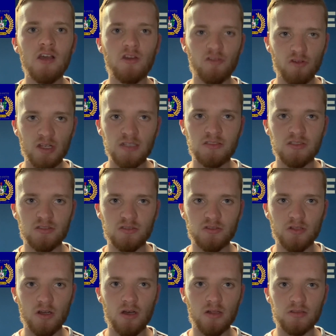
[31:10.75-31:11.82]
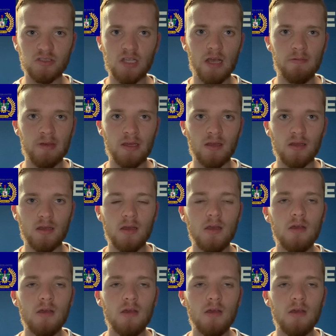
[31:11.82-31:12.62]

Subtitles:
great start going.